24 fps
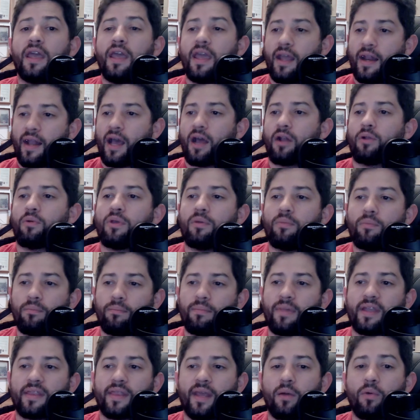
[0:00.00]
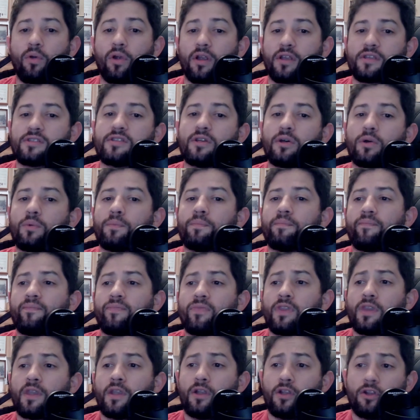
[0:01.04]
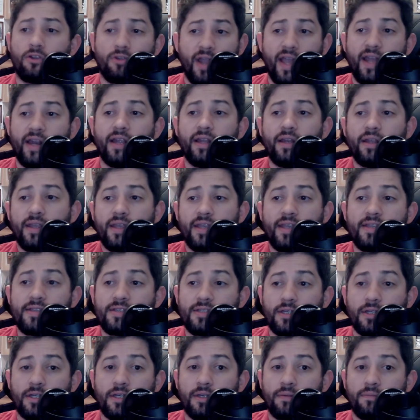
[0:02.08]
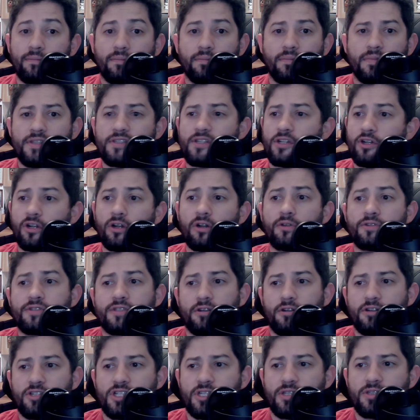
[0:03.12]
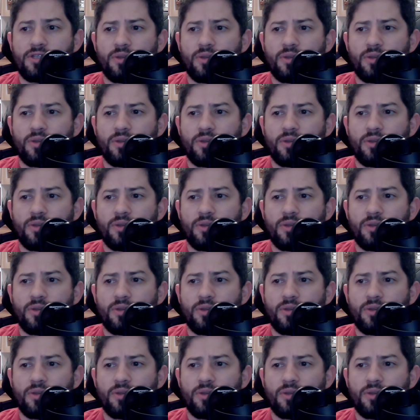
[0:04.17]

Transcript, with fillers: And how do we make that work? So granted, he's a, he's a neurosurgeon.